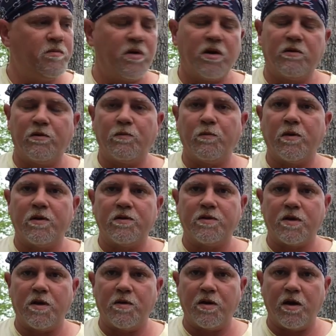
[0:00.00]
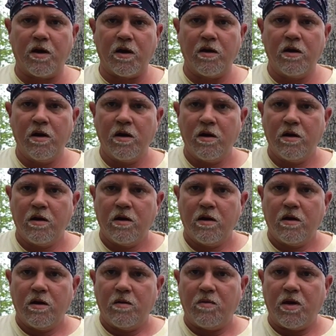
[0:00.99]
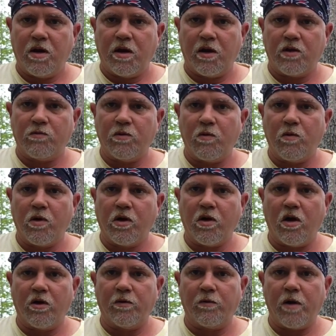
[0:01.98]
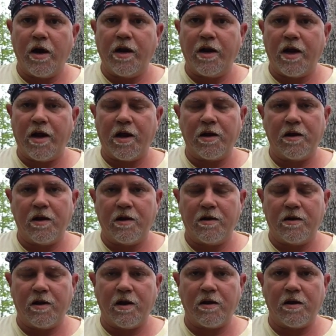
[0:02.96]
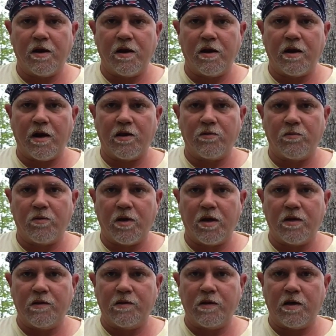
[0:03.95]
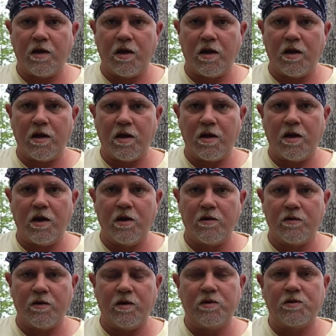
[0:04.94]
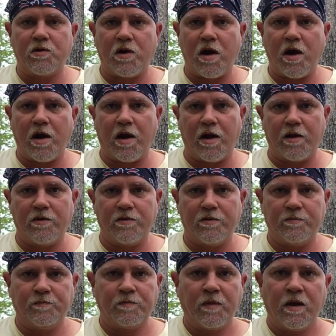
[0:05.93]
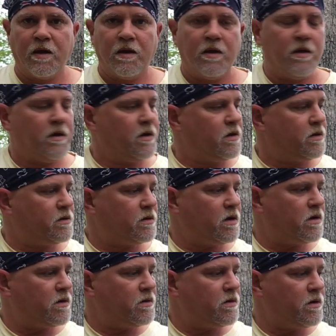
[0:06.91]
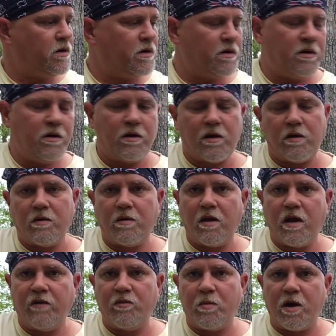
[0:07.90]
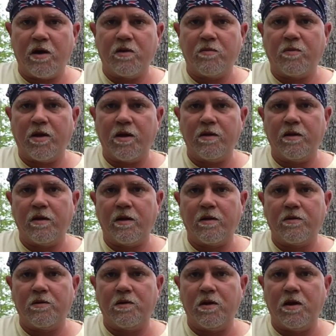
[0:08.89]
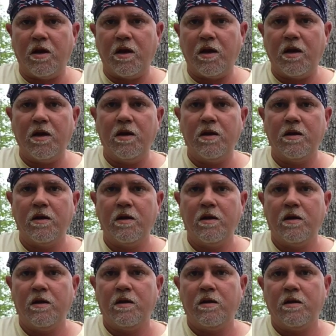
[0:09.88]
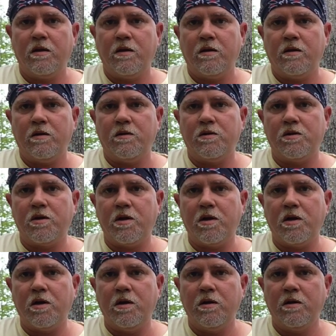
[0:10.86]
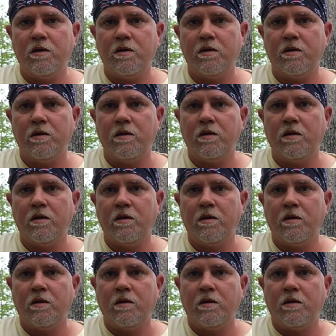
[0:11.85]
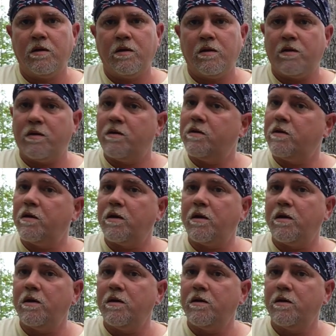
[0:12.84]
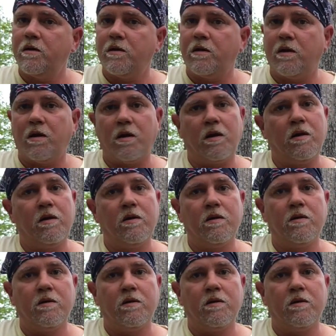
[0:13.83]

birds with 1 stone here, because we'll work on right hand technique as we see and hear these triads. So here, you know, everybody's played this: D, G, C, D.